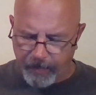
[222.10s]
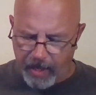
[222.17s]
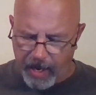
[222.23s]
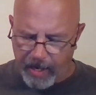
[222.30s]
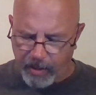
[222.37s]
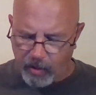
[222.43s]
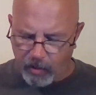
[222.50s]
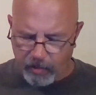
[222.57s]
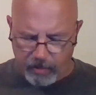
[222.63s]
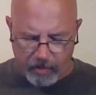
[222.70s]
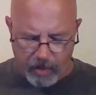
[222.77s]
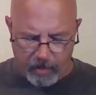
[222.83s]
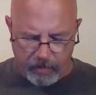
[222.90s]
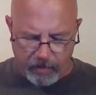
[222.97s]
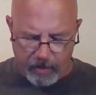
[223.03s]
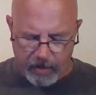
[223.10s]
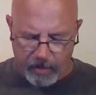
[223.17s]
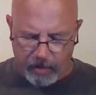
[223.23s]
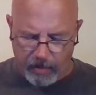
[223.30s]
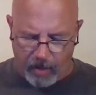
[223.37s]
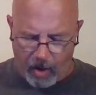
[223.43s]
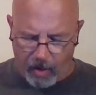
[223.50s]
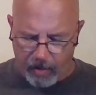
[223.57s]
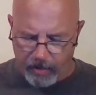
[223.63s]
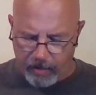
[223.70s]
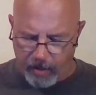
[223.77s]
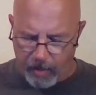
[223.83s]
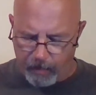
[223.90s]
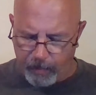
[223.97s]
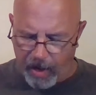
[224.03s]
and your sons and your daughters
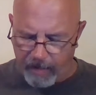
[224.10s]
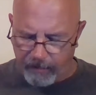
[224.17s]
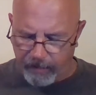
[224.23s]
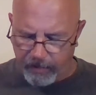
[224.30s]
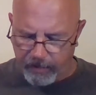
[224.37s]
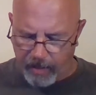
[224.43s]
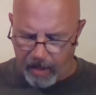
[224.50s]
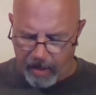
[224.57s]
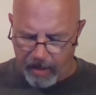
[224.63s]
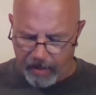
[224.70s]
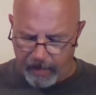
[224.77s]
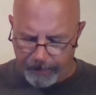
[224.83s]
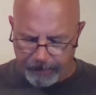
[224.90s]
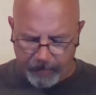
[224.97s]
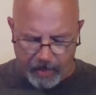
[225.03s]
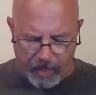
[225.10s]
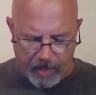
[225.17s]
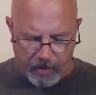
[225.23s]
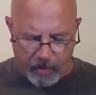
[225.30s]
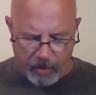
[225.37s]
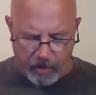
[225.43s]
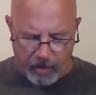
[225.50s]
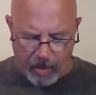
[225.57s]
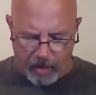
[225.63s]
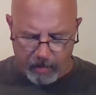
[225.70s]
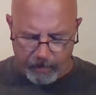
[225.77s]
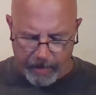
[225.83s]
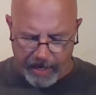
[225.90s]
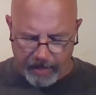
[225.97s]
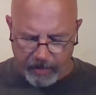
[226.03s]
shall prophesy, and your
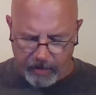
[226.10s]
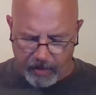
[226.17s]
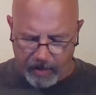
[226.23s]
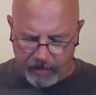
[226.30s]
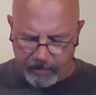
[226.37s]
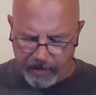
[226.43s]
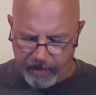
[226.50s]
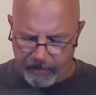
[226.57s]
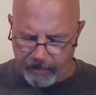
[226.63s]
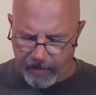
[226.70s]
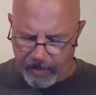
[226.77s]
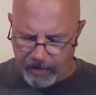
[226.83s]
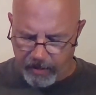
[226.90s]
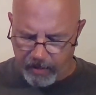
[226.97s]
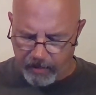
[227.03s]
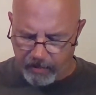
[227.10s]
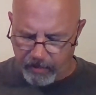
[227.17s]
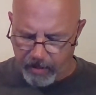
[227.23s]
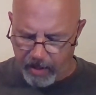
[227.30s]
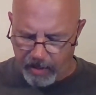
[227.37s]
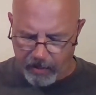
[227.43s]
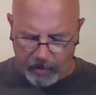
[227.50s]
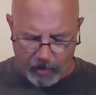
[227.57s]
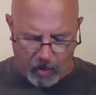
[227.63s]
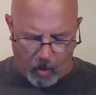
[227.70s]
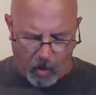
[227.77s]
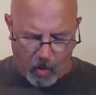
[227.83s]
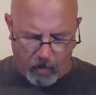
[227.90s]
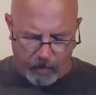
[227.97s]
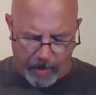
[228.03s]
young men shall see visions, and your
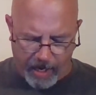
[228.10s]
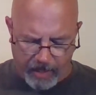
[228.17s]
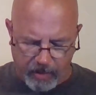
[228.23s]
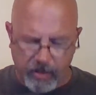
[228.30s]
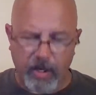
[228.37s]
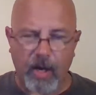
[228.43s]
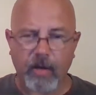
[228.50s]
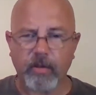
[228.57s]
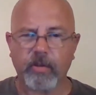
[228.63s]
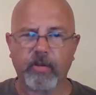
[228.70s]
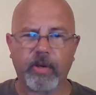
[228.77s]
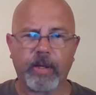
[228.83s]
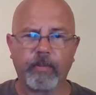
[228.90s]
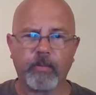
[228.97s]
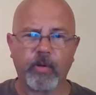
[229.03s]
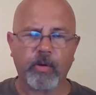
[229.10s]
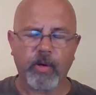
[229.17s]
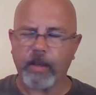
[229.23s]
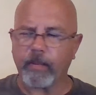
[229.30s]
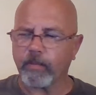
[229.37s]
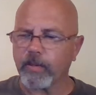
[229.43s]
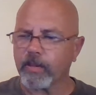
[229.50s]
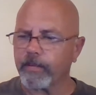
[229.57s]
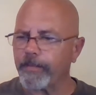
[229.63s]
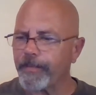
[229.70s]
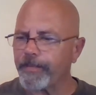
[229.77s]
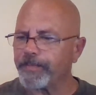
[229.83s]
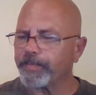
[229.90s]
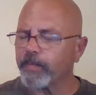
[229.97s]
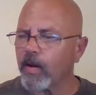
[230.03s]
old men shall dream dreams."
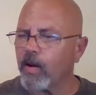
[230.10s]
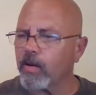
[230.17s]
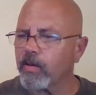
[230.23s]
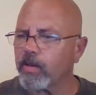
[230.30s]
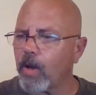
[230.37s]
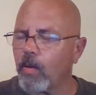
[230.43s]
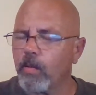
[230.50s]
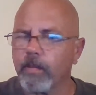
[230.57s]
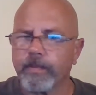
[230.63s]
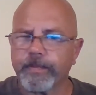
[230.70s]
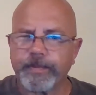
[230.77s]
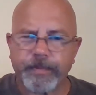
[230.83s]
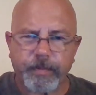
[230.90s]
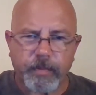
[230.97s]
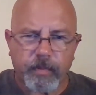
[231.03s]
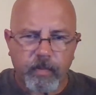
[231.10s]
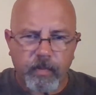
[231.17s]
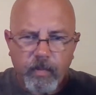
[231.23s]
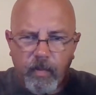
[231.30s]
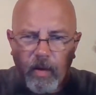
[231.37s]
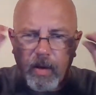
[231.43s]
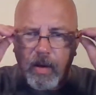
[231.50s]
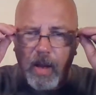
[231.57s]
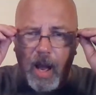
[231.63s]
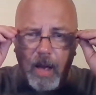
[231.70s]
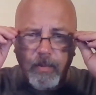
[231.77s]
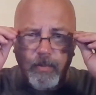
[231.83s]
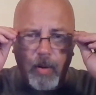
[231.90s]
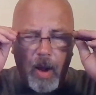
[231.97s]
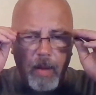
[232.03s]
So
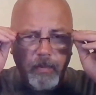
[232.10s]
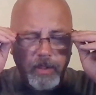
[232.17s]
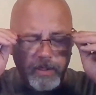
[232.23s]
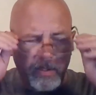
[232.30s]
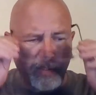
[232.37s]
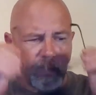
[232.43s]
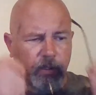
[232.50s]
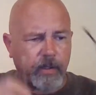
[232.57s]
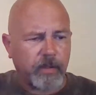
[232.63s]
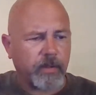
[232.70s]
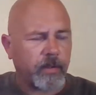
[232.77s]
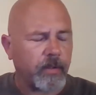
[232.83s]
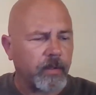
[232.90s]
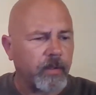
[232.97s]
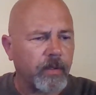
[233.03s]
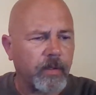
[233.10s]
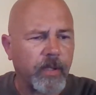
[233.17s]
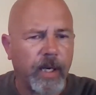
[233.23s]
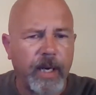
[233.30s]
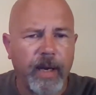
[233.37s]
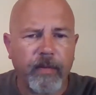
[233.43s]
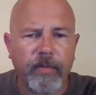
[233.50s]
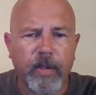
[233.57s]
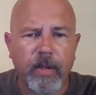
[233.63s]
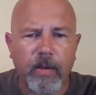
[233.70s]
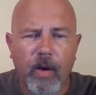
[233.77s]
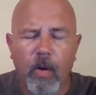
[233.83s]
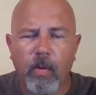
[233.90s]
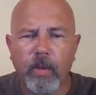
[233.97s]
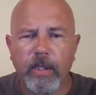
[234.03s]
God promises us the gift of
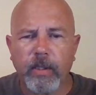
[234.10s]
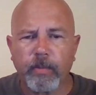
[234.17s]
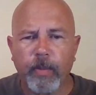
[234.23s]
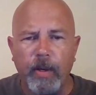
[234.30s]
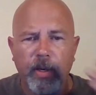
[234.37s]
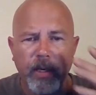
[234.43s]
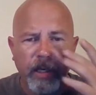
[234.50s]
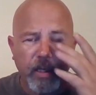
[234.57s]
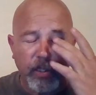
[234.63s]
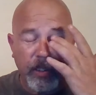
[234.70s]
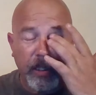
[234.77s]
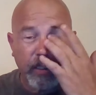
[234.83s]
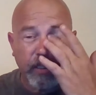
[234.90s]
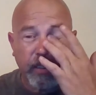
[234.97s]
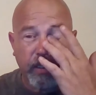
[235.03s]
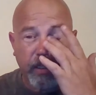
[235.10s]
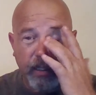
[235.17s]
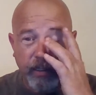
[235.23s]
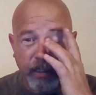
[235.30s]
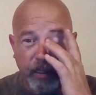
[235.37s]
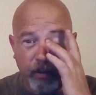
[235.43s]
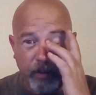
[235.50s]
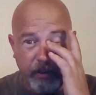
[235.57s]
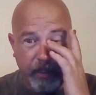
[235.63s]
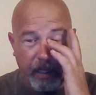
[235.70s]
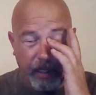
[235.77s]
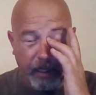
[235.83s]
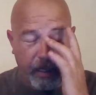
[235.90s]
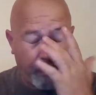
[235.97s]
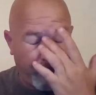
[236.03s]
the Holy Spirit. Jesus says he will send him